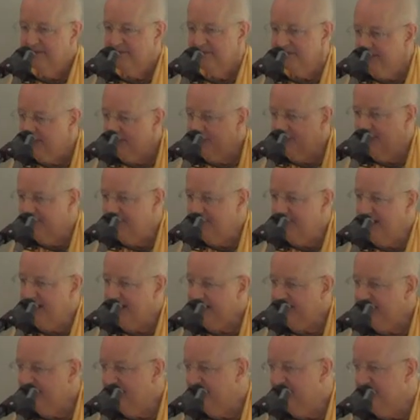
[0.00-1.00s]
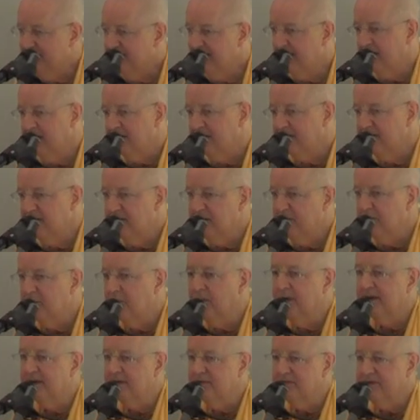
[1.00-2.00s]
Something back there that I don't know
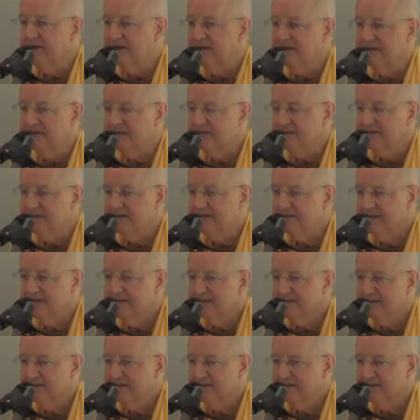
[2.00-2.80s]
what it was.